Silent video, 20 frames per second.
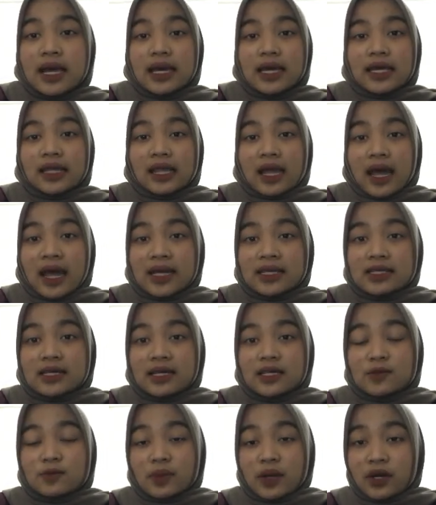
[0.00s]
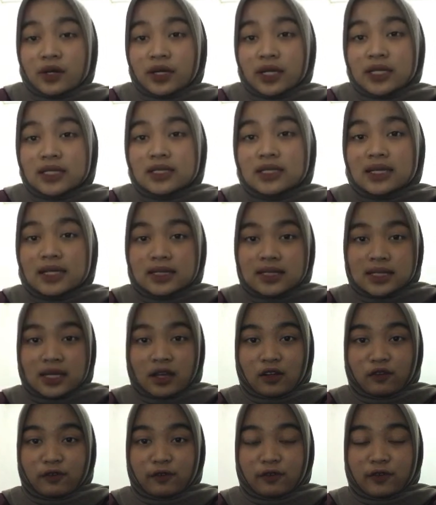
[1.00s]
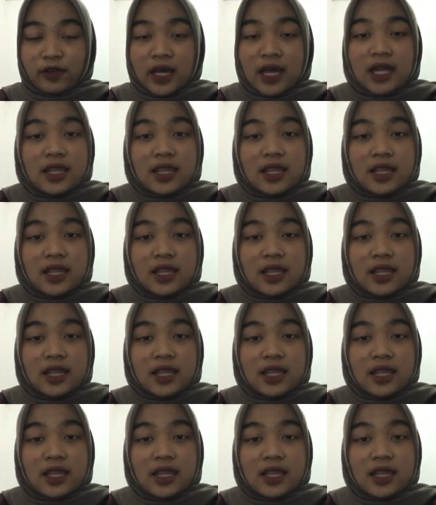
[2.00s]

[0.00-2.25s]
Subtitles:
it has experienced itself.